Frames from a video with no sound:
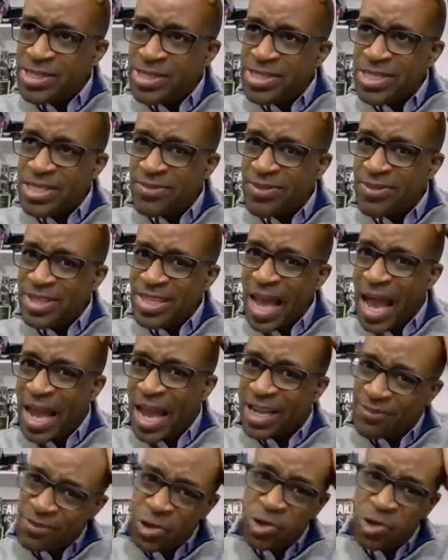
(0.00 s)
presence of a
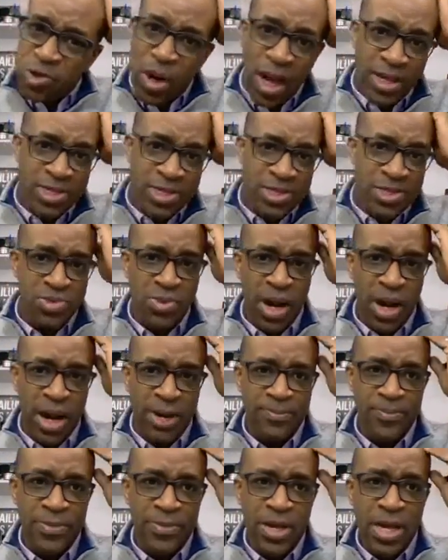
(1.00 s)
lack of trust,
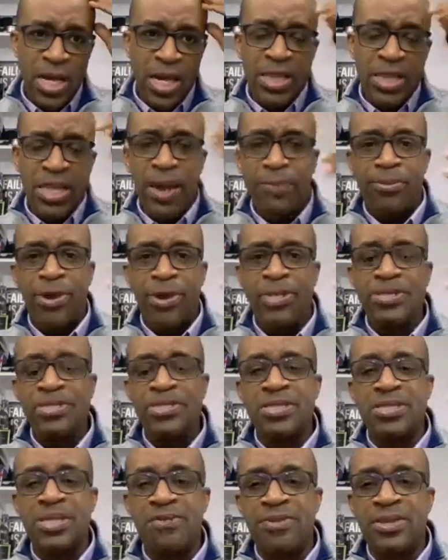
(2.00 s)
right? That
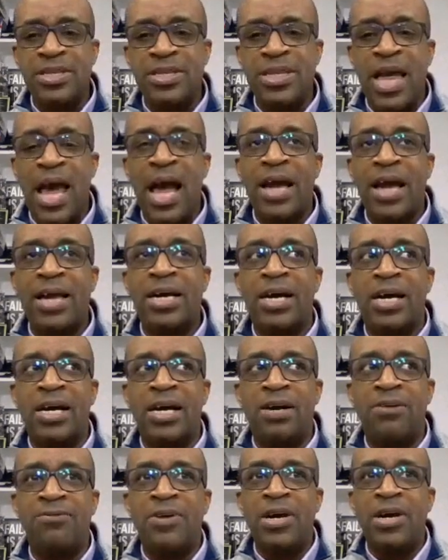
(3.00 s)
presence of a lack
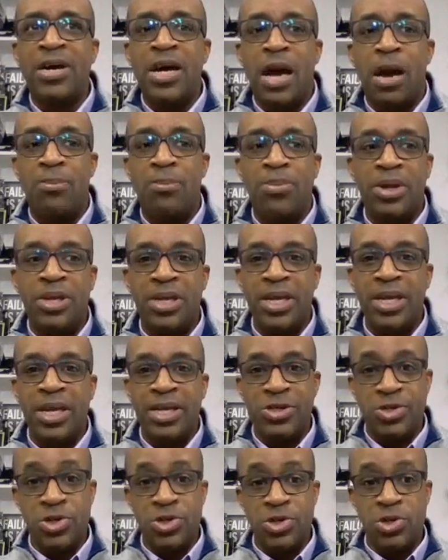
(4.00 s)
of
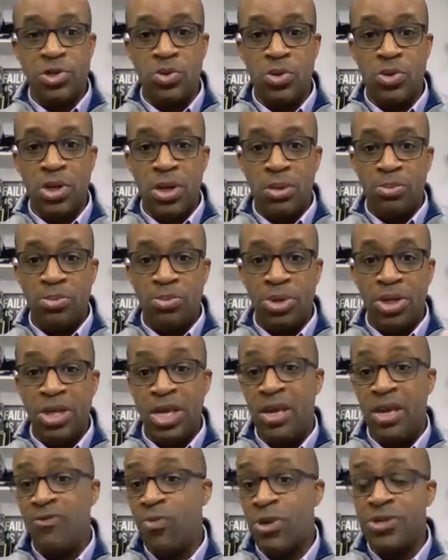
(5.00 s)
ability to
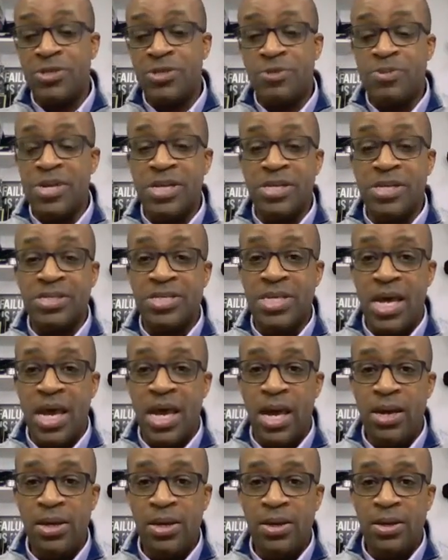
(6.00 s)
believe what is being
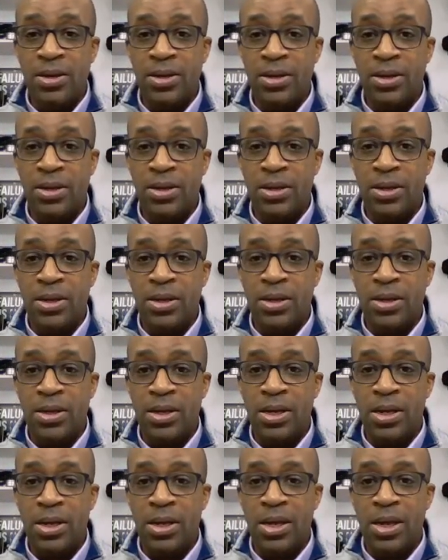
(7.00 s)
said
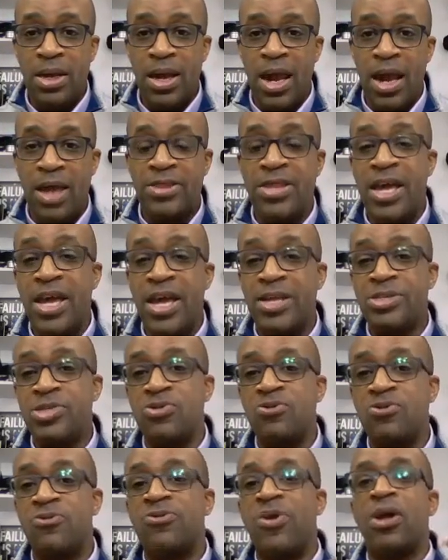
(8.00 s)
and
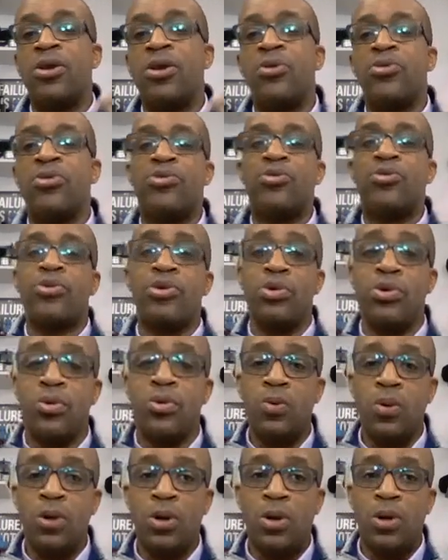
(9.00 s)
then to follow
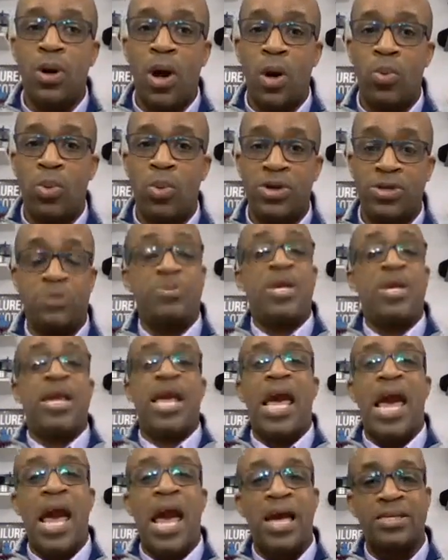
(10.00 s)
through on what is
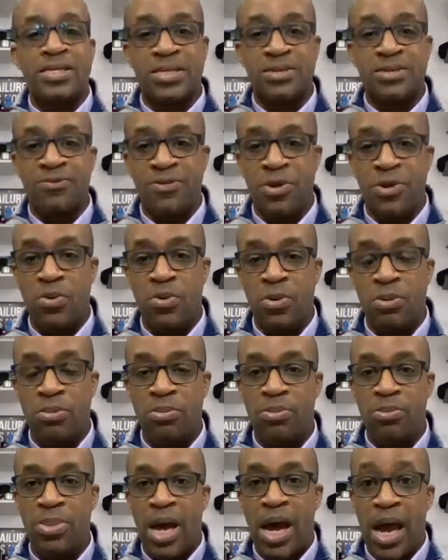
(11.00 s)
being asked of you
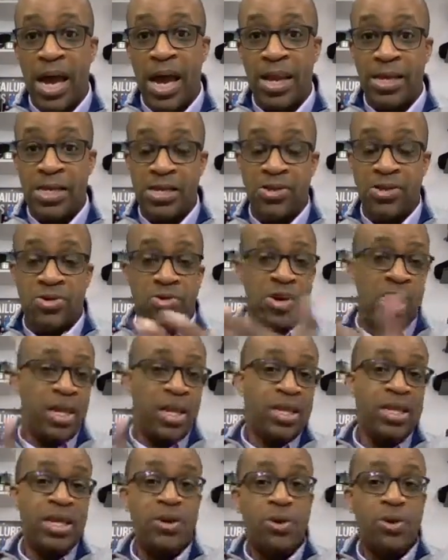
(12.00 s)
by
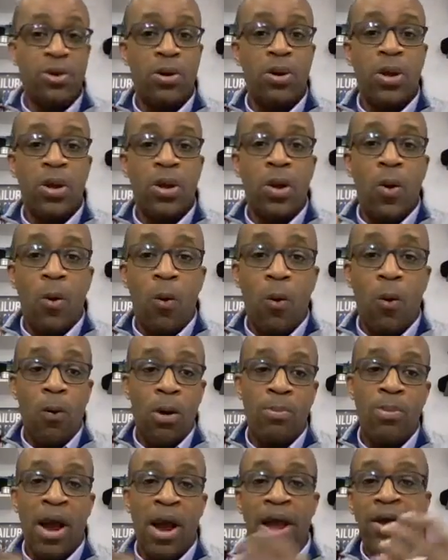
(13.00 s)
either a leader
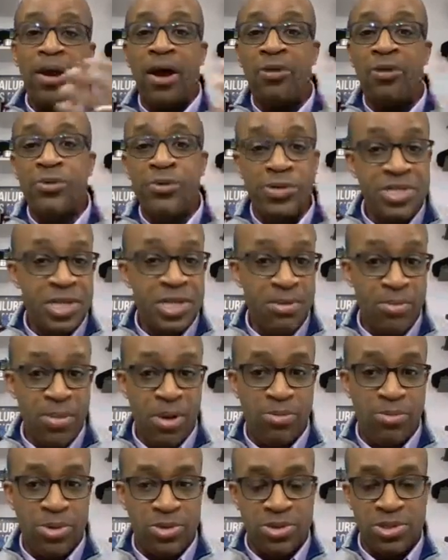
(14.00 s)
or by other
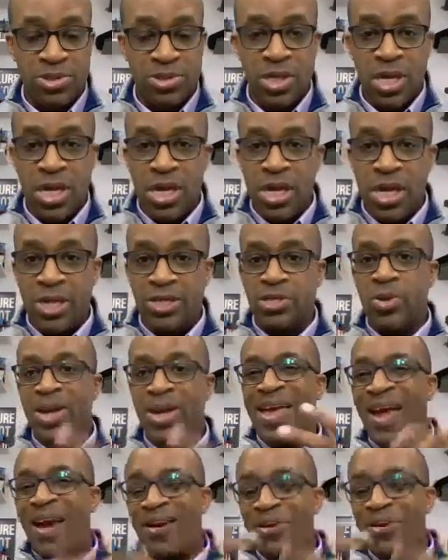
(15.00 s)
team members. And
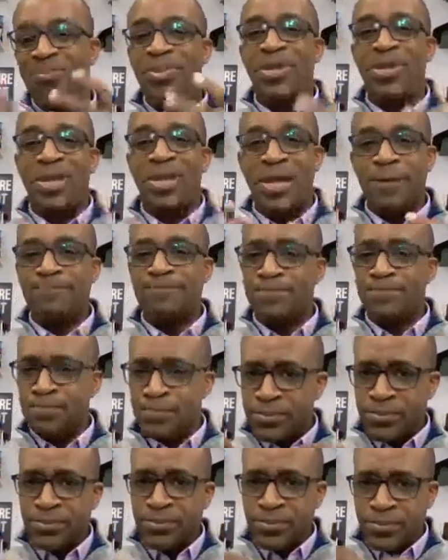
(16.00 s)
so accountability
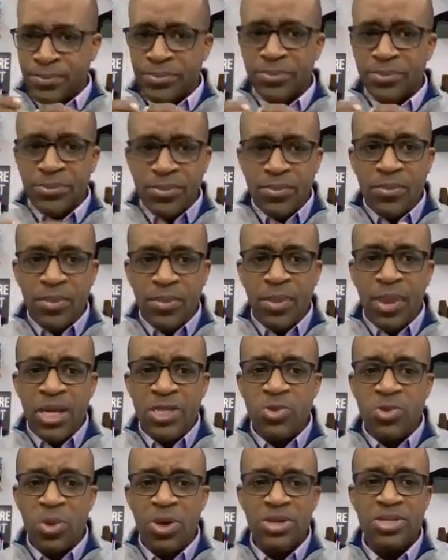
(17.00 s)

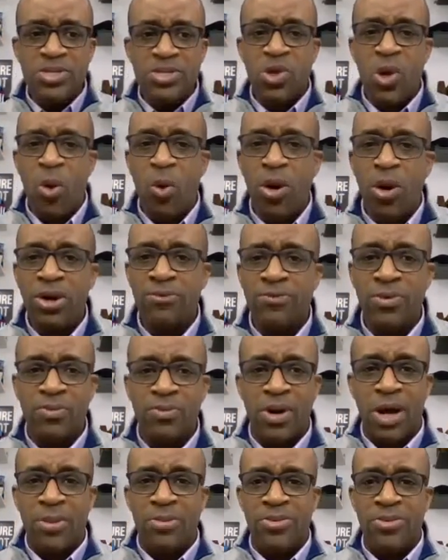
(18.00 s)
is one of these coin
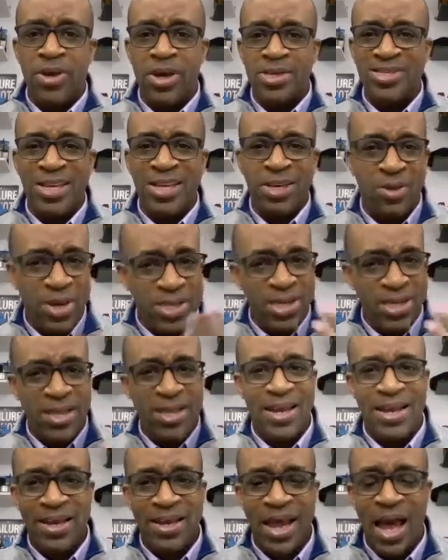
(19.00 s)
of the realm things. I know I
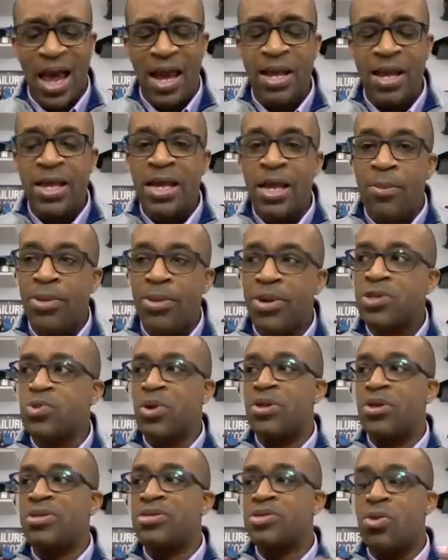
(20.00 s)
say that a lot, but
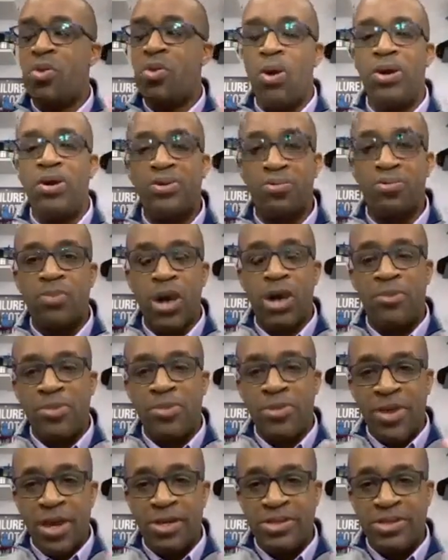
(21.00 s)
it's one of these coin of the
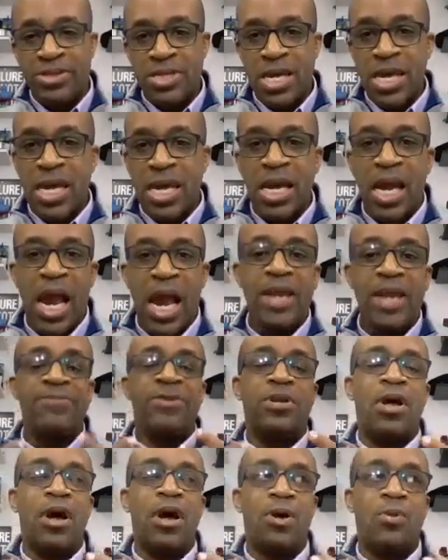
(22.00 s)
realm things,
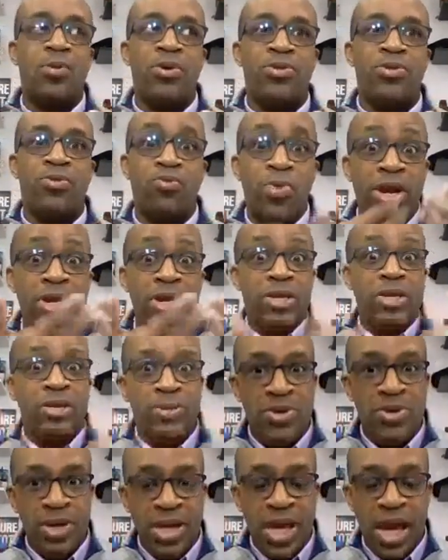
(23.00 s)
kind of along with
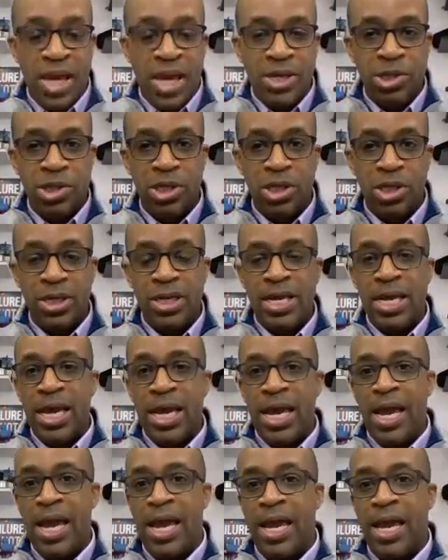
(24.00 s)
written communication
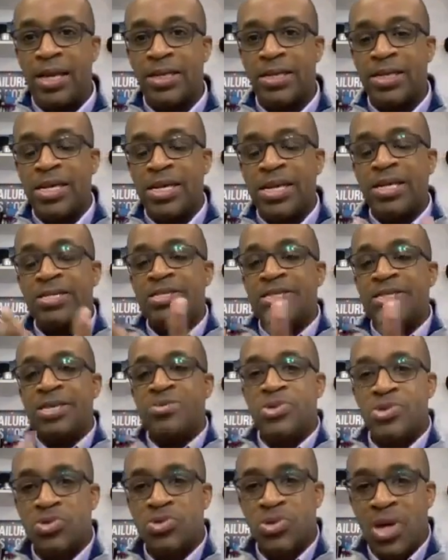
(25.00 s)
and leading
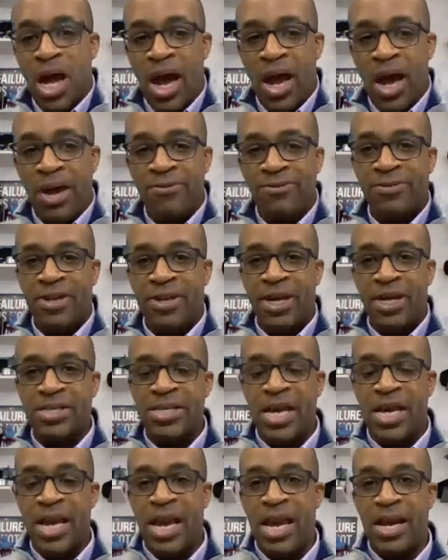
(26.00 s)
teams through
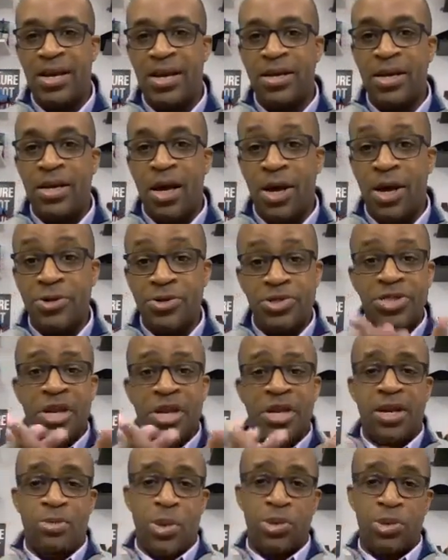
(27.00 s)
conflict and
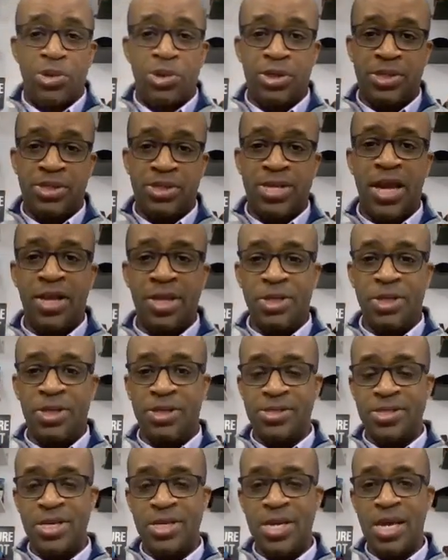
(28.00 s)
understanding emotional
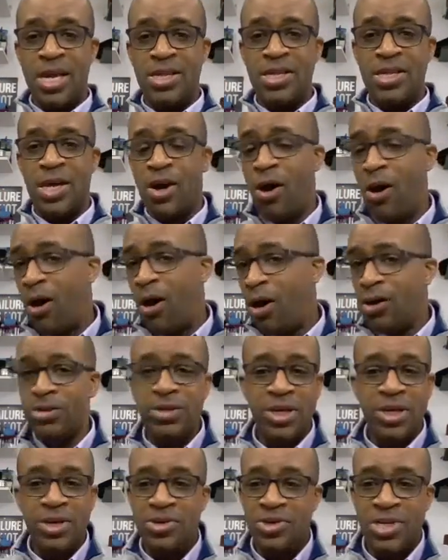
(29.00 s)
intelligence, that
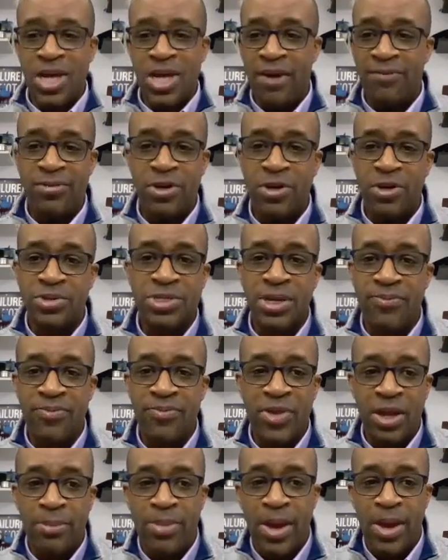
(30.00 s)
all leaders have to know
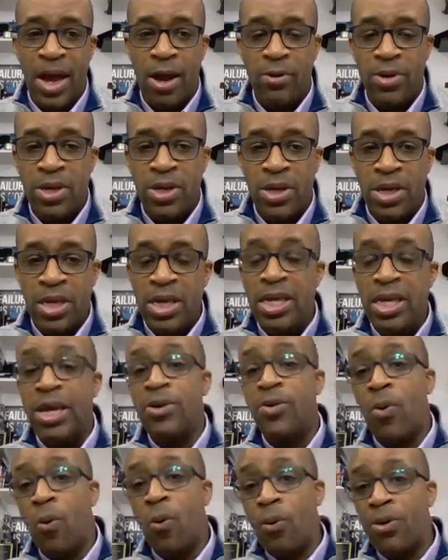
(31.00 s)
something about
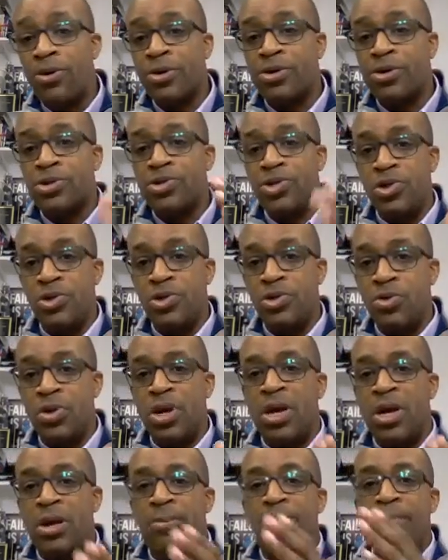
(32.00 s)
in order
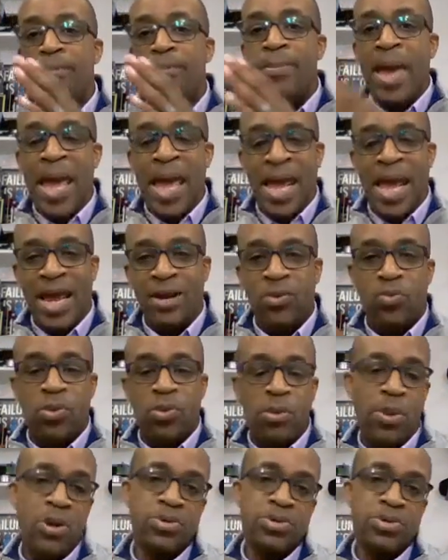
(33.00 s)
to
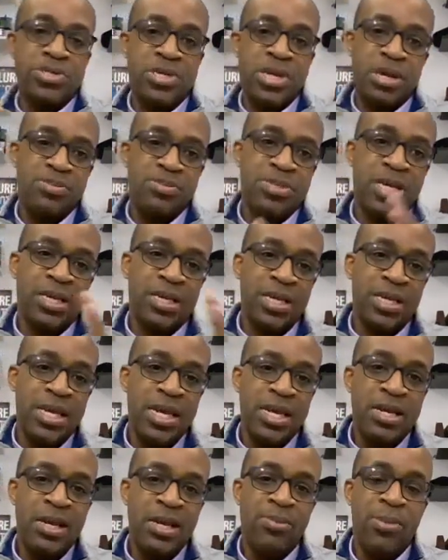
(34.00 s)
man remote teams and
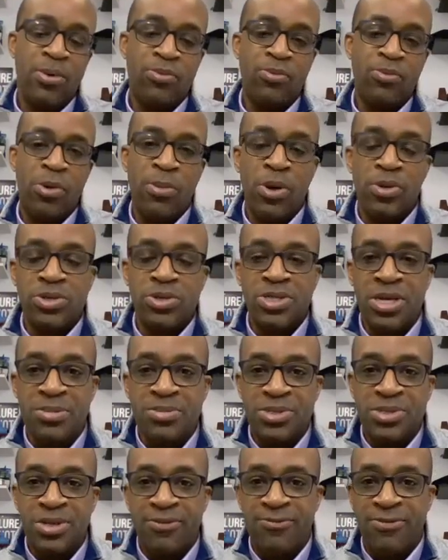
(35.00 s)
lead remote
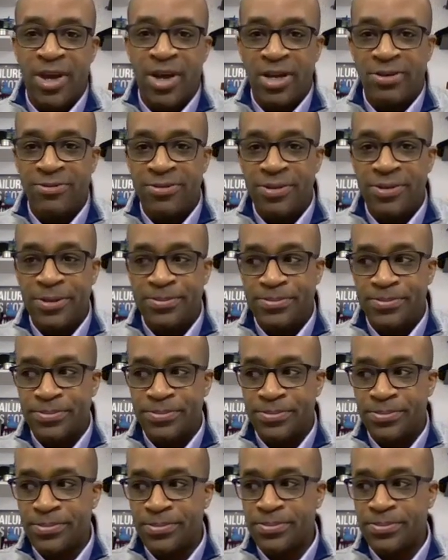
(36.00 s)
teams effectively.